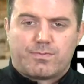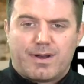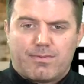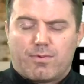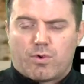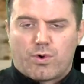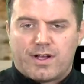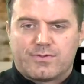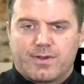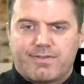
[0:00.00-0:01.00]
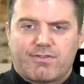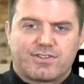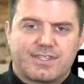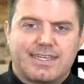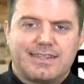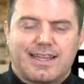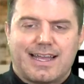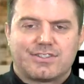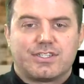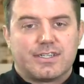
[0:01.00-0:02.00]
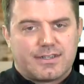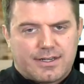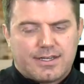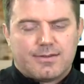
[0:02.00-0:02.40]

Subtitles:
memorable runs we've ever seen last year.